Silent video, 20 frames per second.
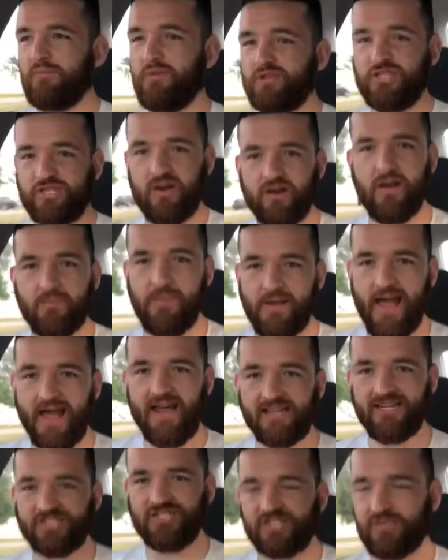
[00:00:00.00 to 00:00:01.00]
share our
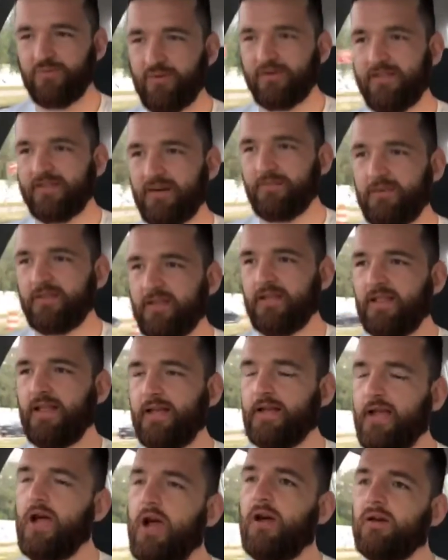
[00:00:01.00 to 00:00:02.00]
packages with them, and they're
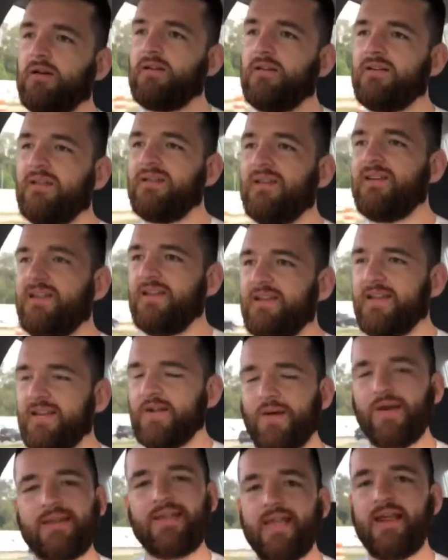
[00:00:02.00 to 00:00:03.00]
like, oh,
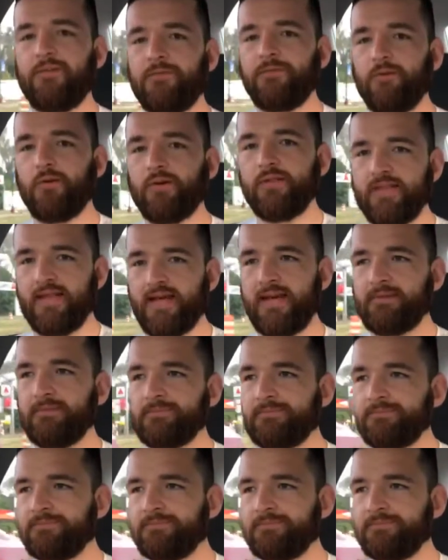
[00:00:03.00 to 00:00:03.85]
you know, I can't afford that.